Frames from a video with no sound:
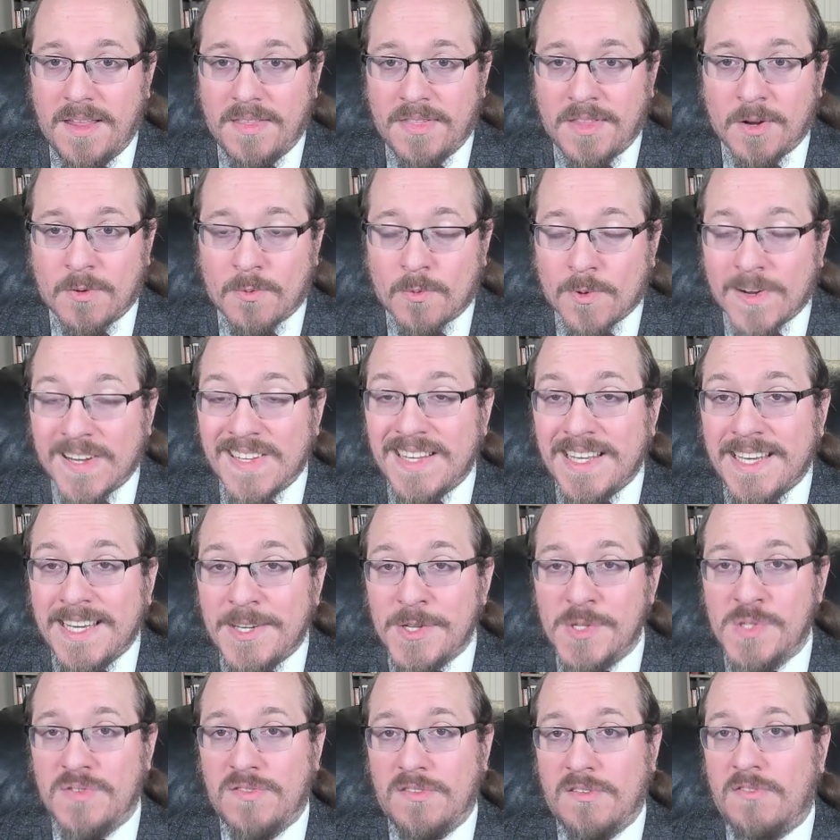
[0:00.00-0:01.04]
They're really
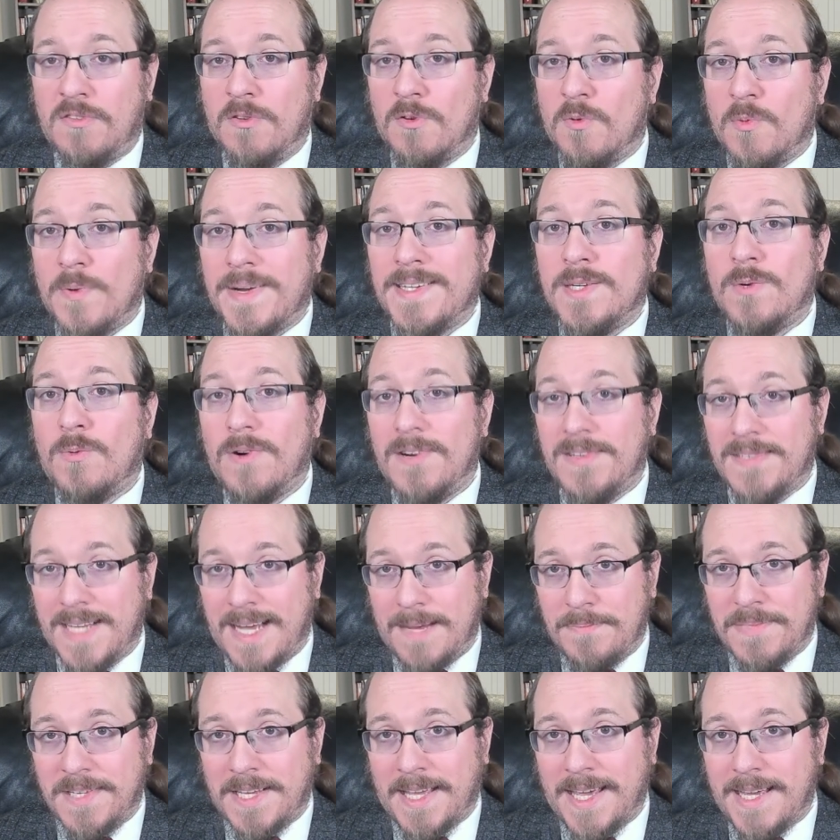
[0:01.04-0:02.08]
useful for real-world
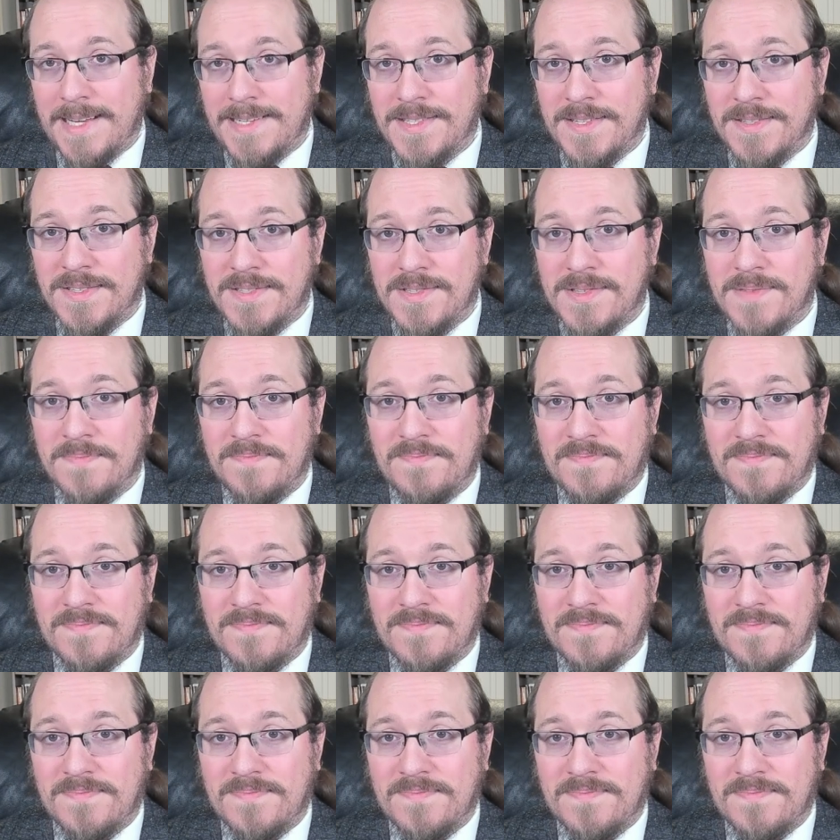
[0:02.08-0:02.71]
applications.